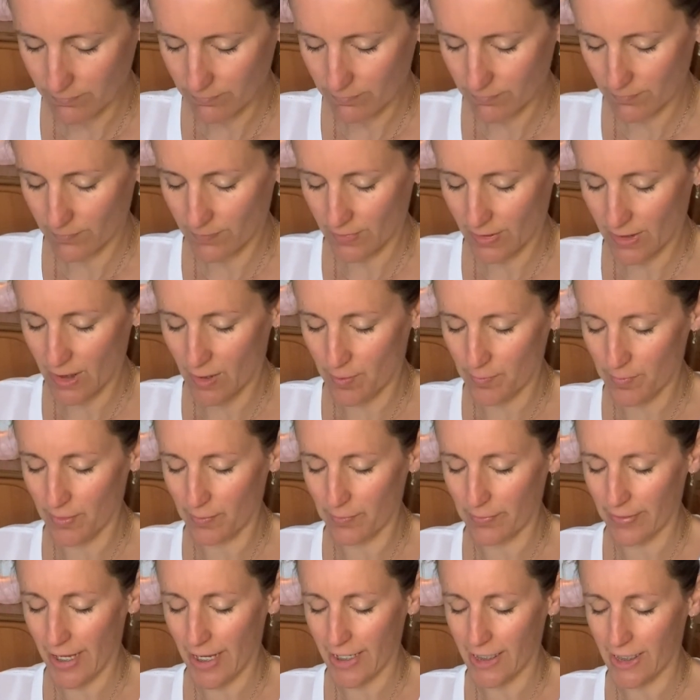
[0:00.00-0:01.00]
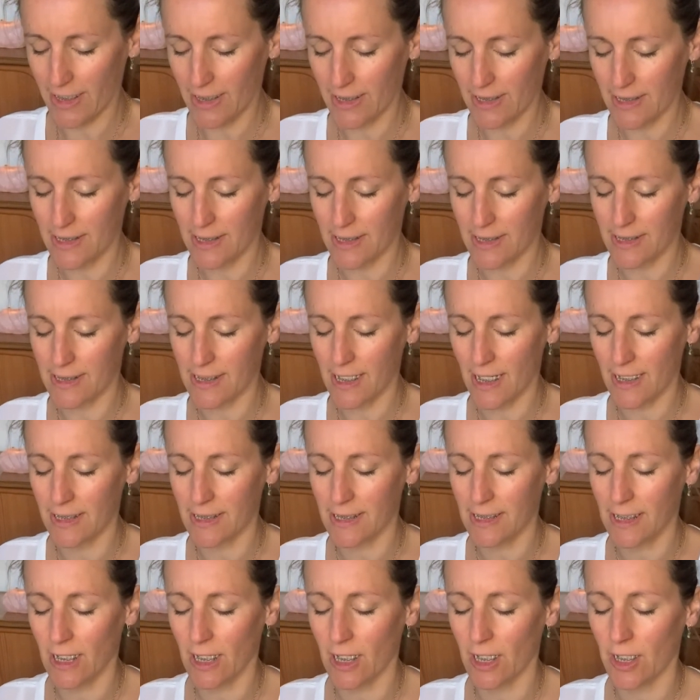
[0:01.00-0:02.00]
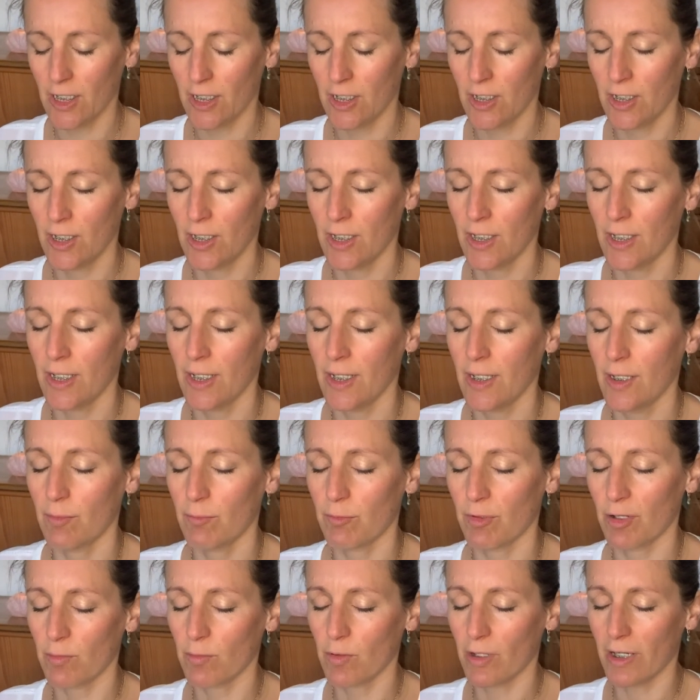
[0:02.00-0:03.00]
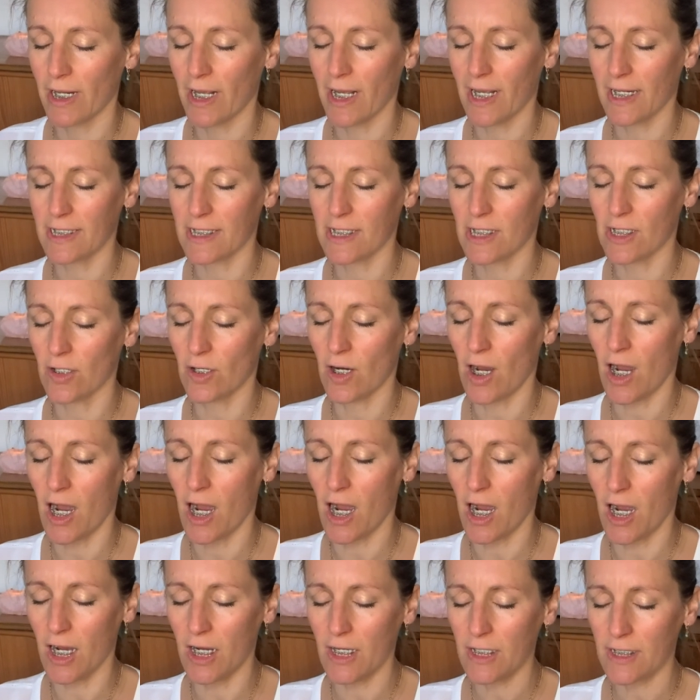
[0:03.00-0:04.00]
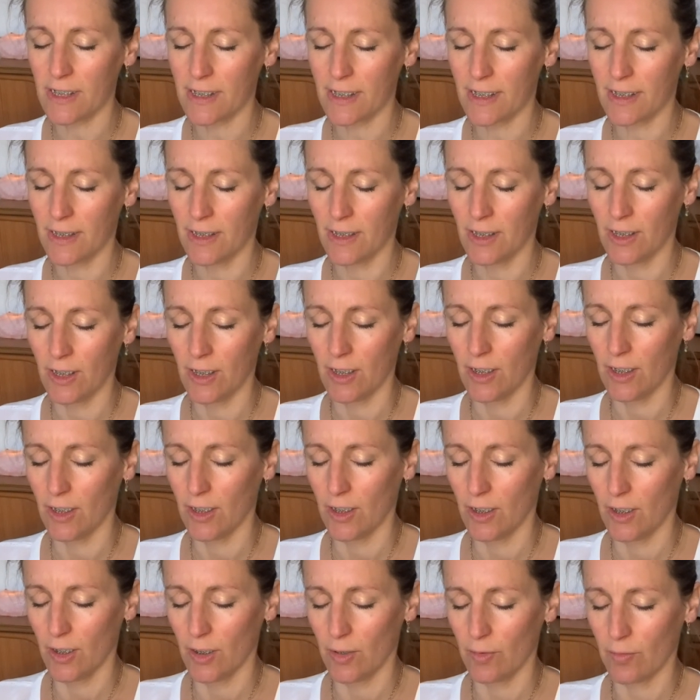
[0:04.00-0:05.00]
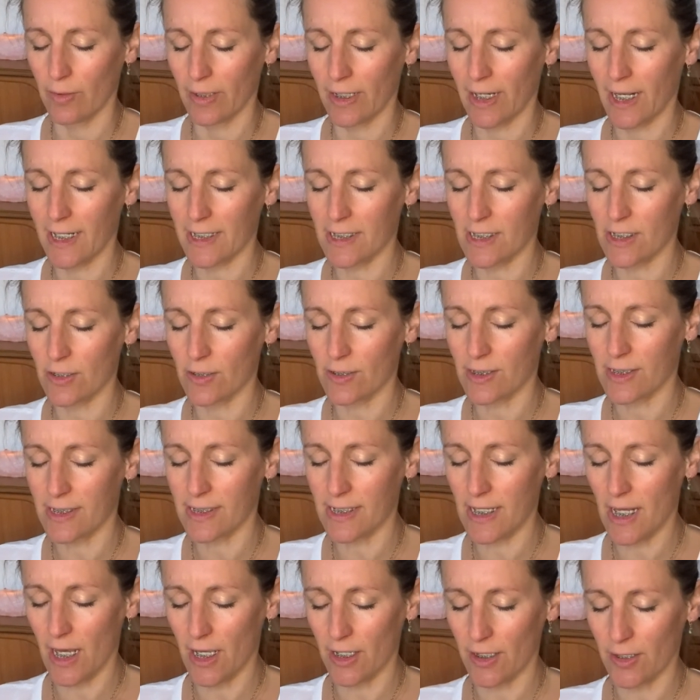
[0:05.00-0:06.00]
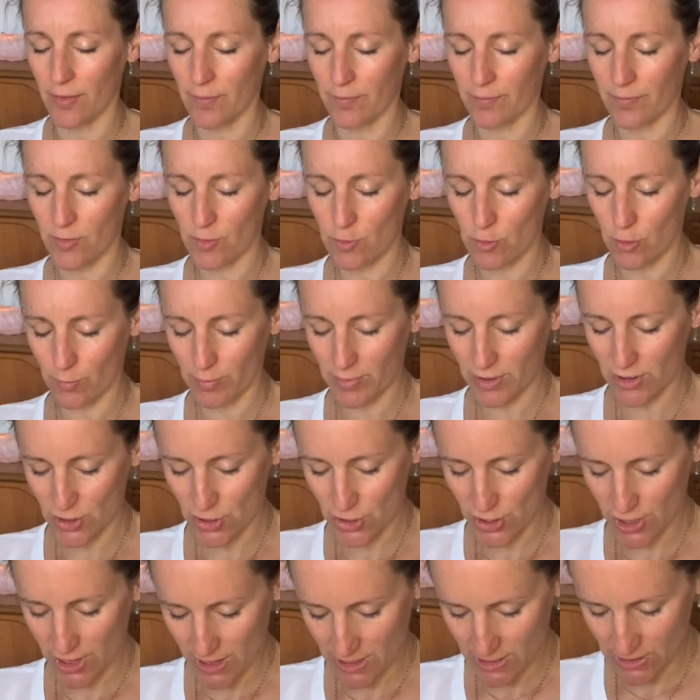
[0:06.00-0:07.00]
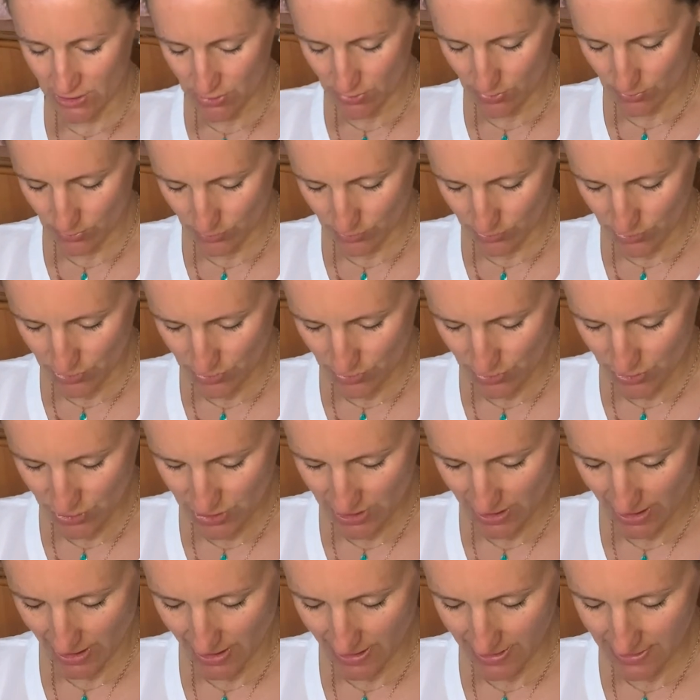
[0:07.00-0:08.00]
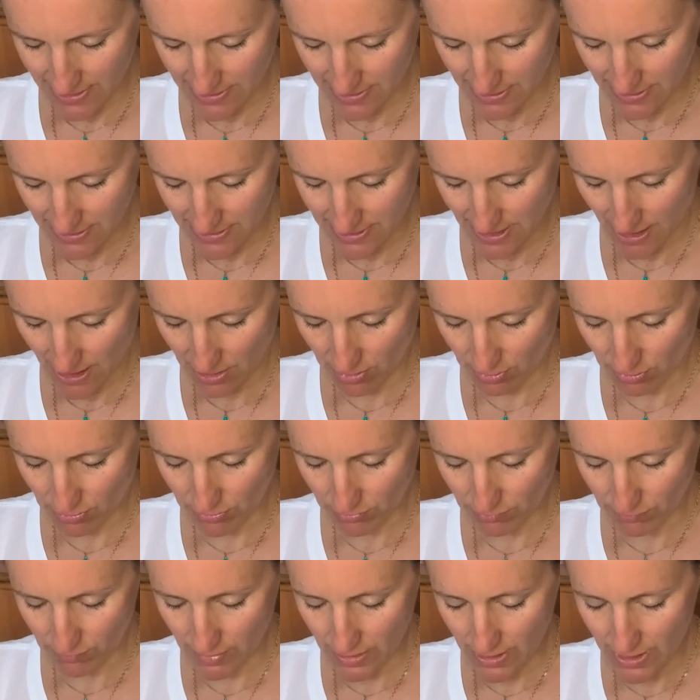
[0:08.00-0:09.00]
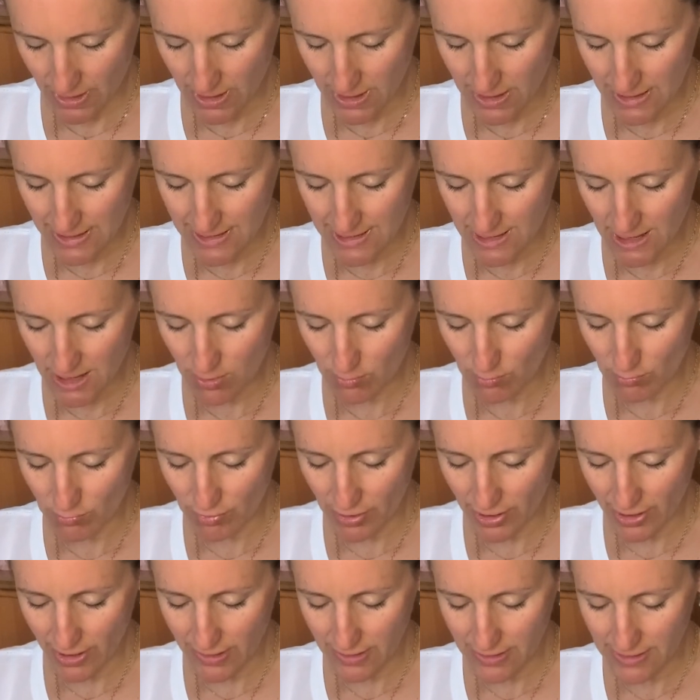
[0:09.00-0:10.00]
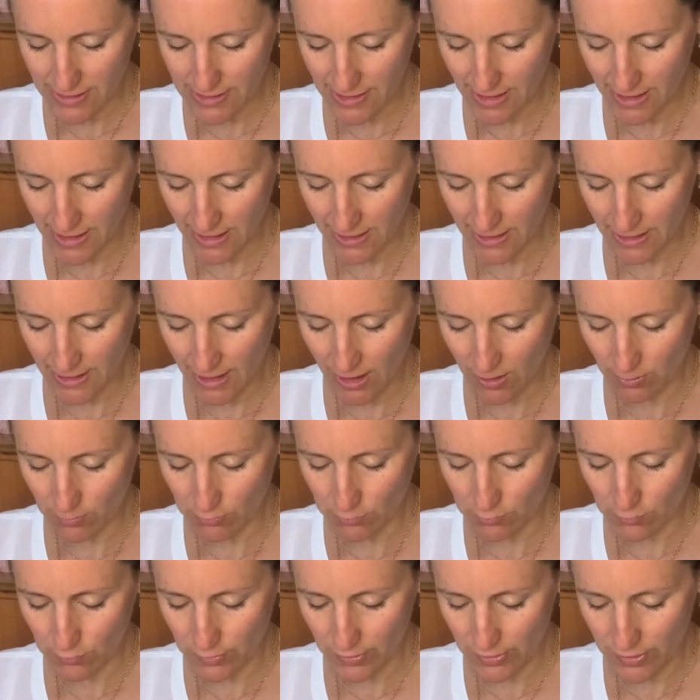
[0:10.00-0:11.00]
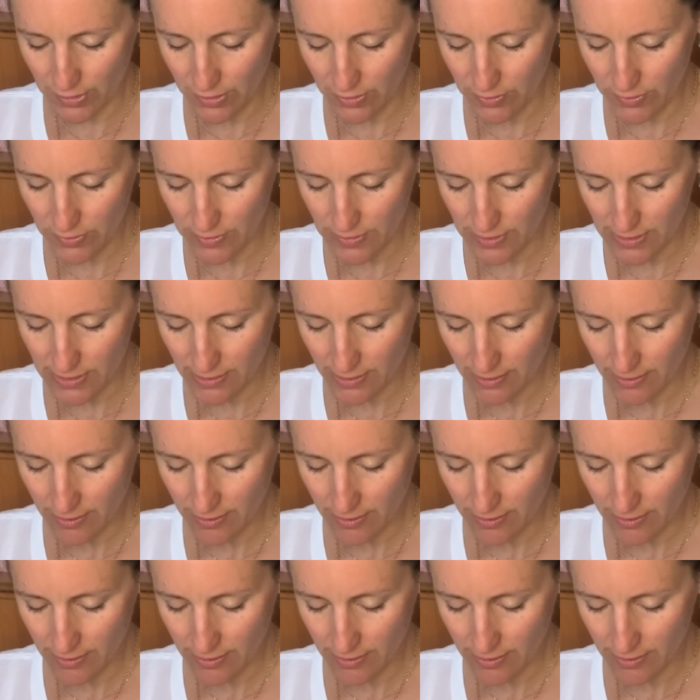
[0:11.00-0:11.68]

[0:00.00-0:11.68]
And coming back into center. Bring one hand to your heart, one hand to your sternum. Drop the chin towards your chest and take 3 deep breaths in and out through the nose.